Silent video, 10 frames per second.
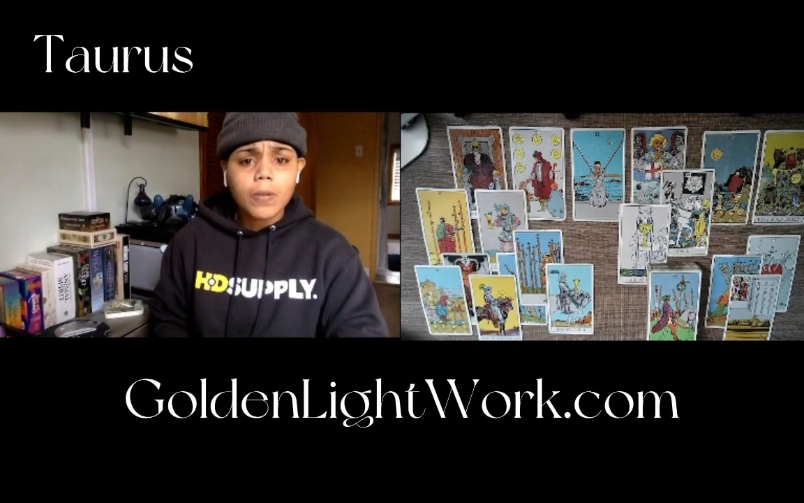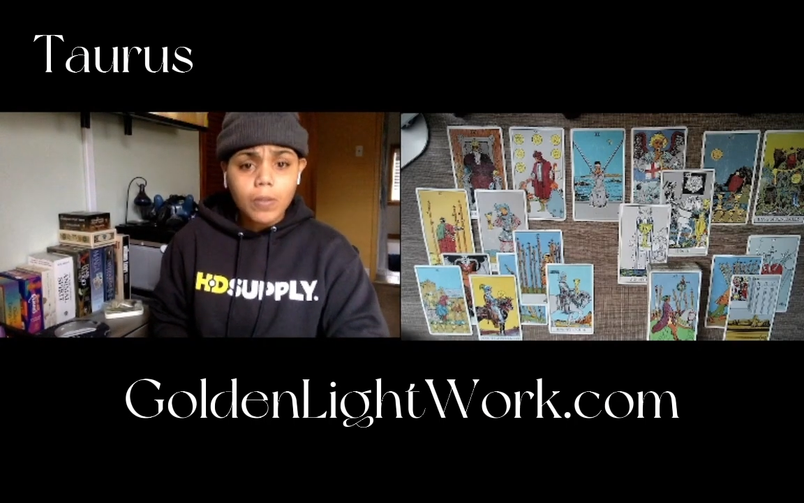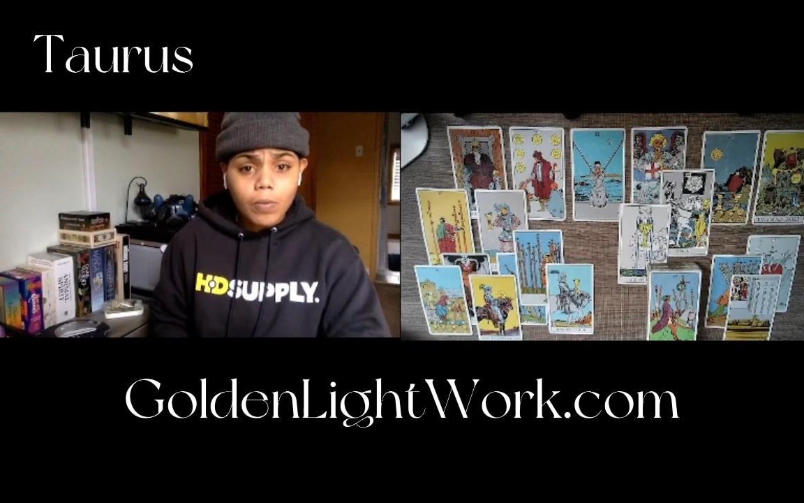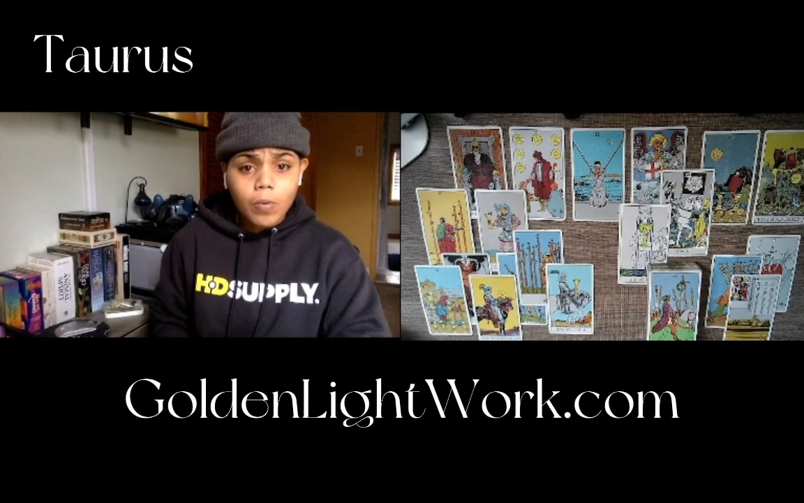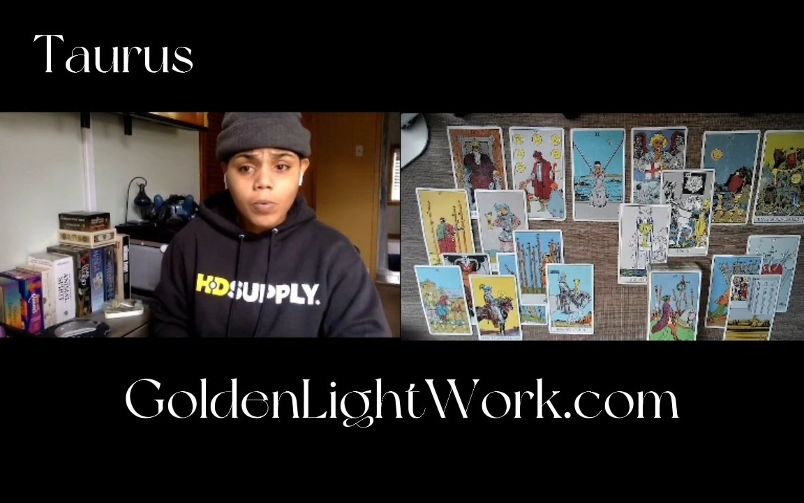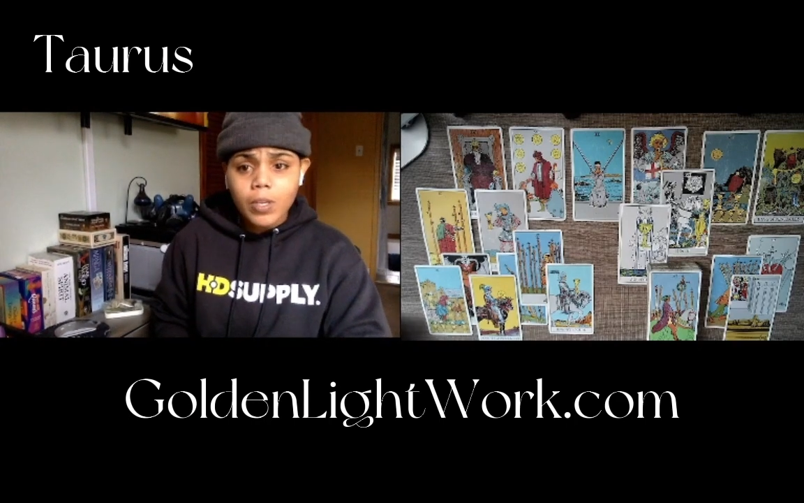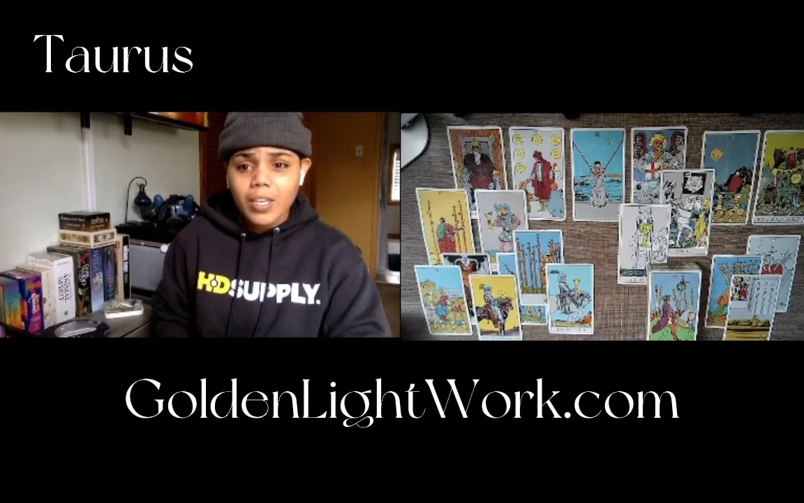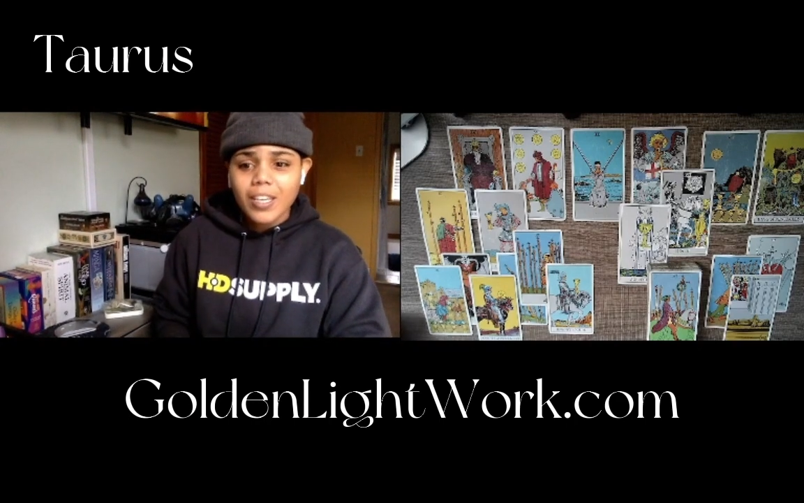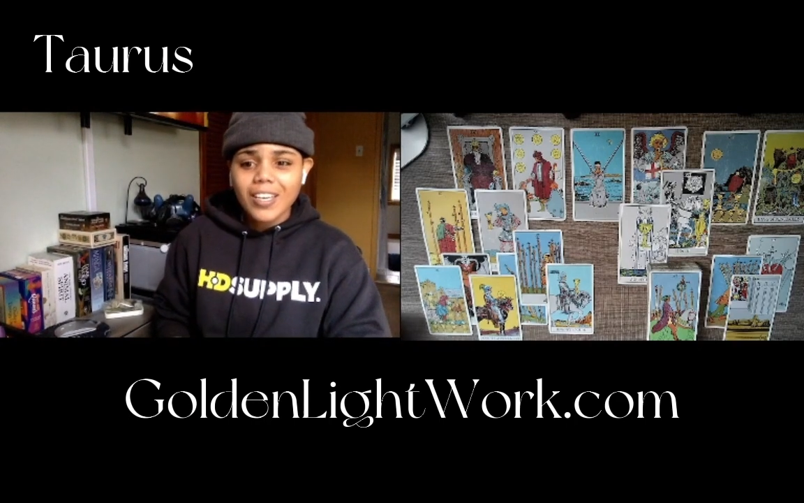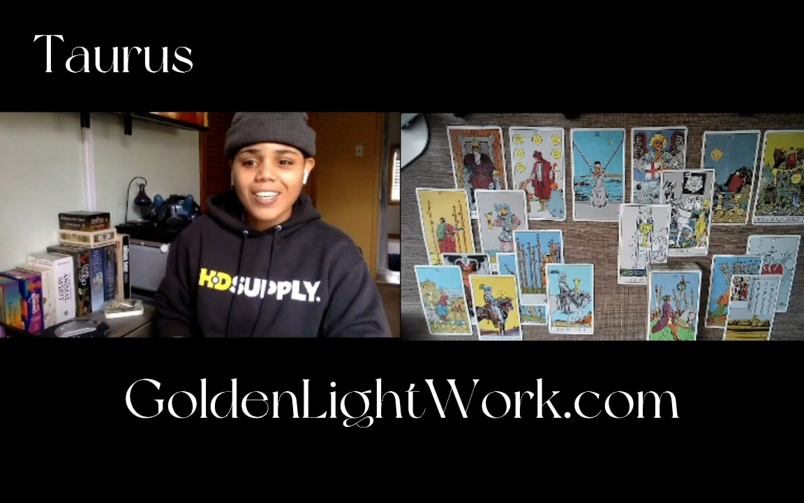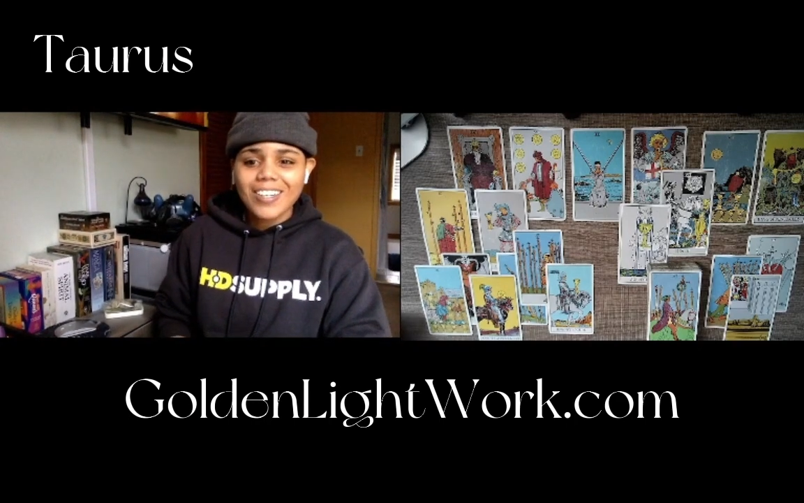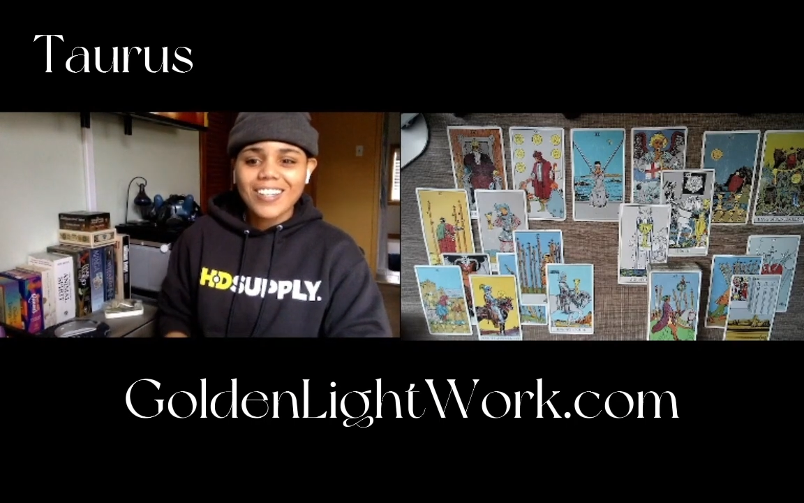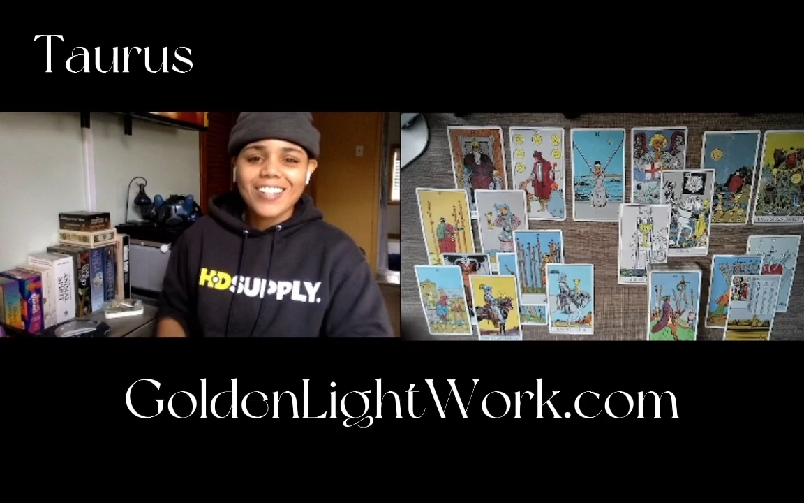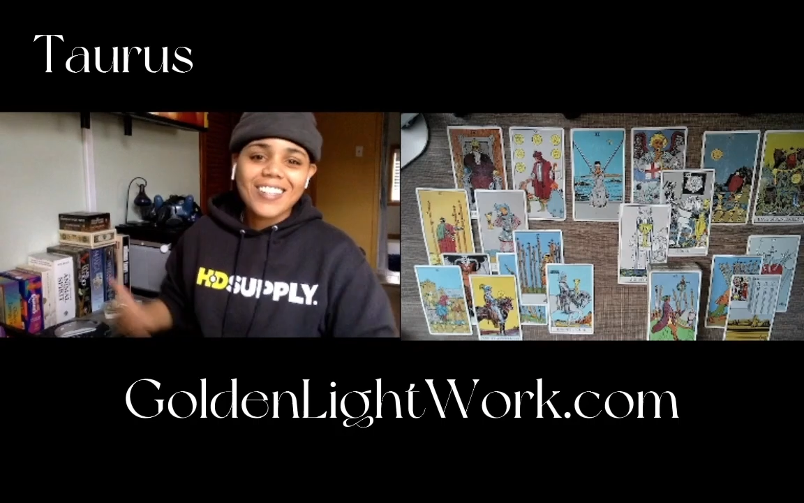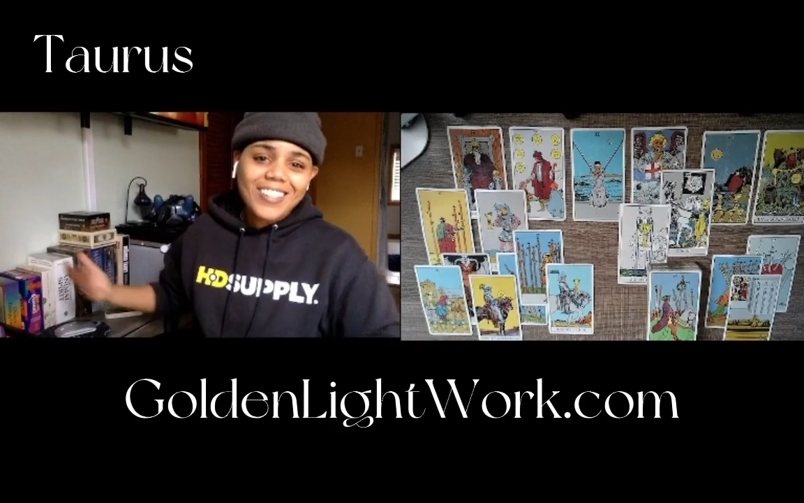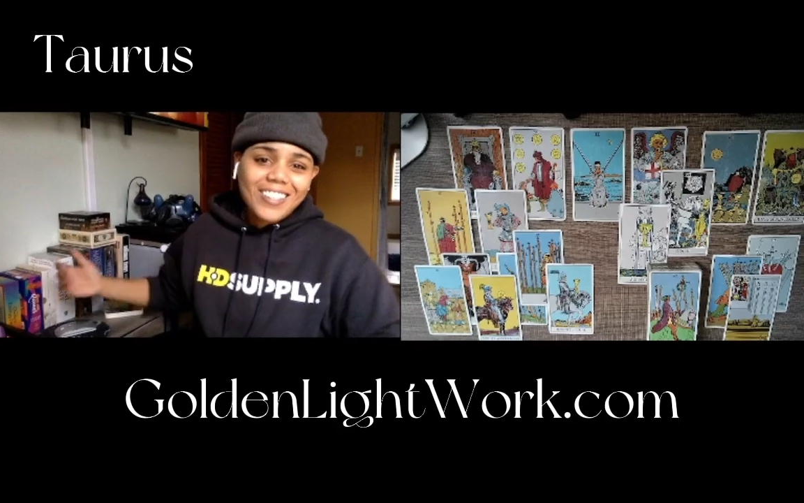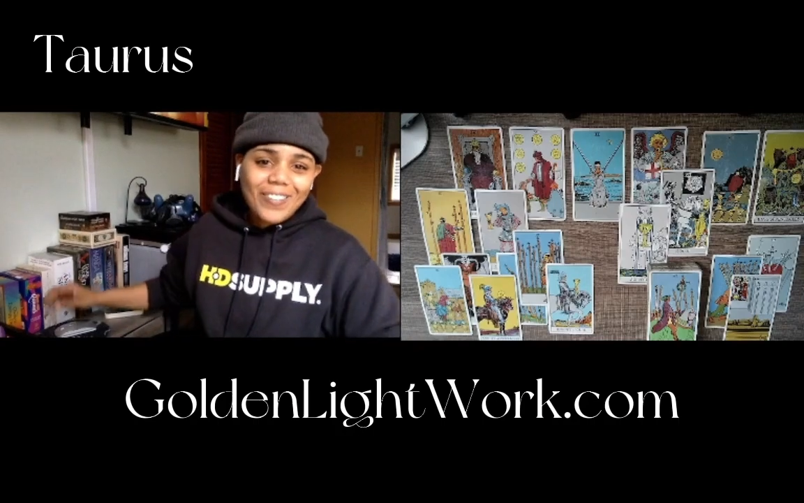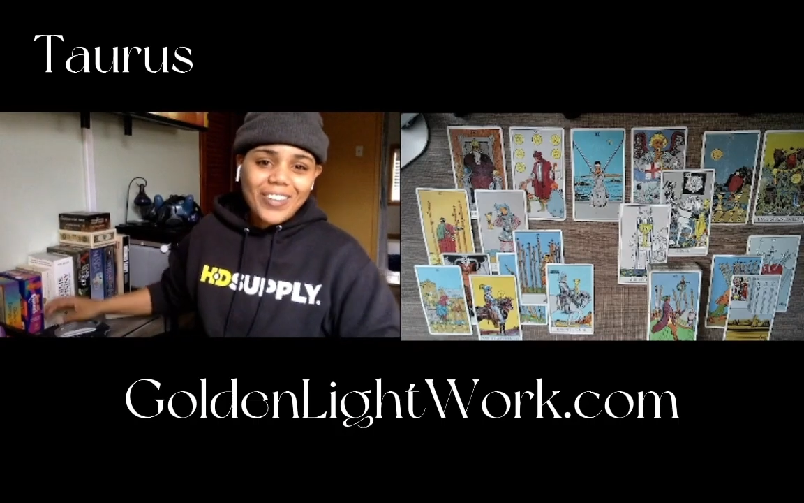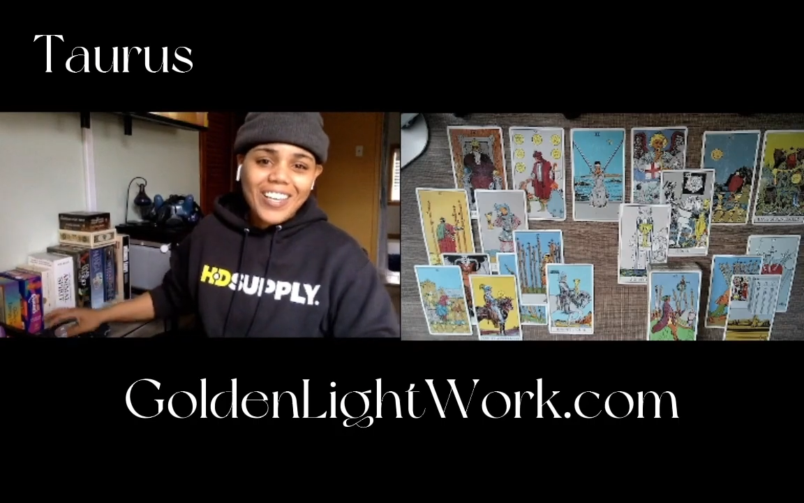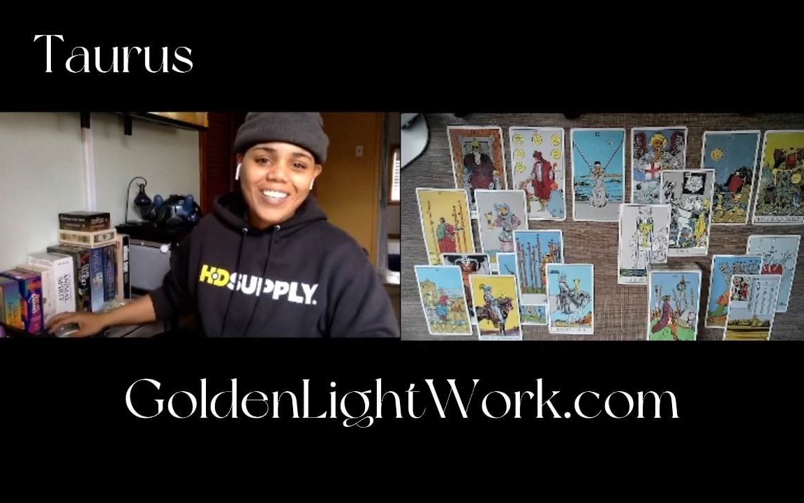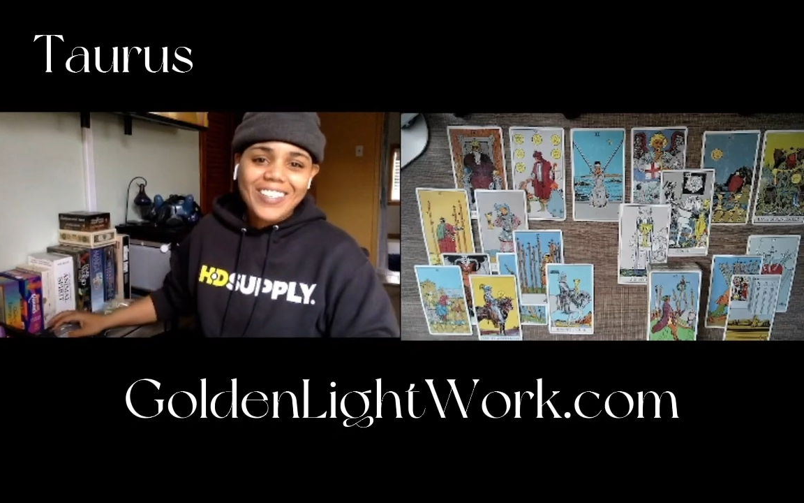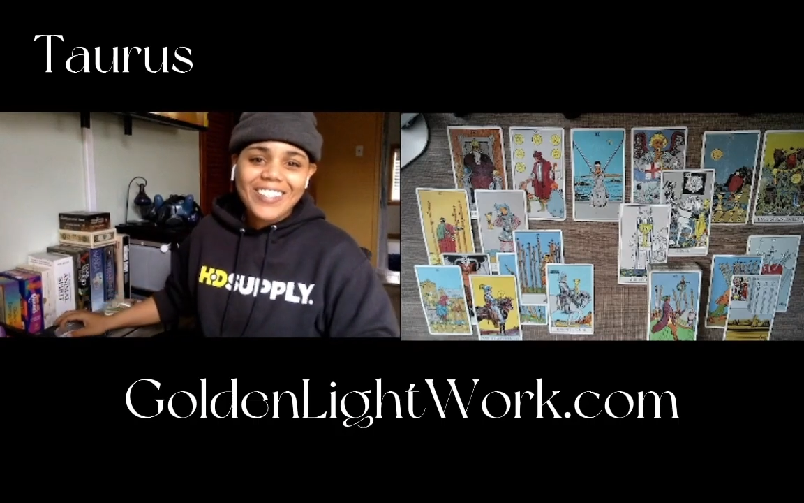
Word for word: your throne. And uh, love and light.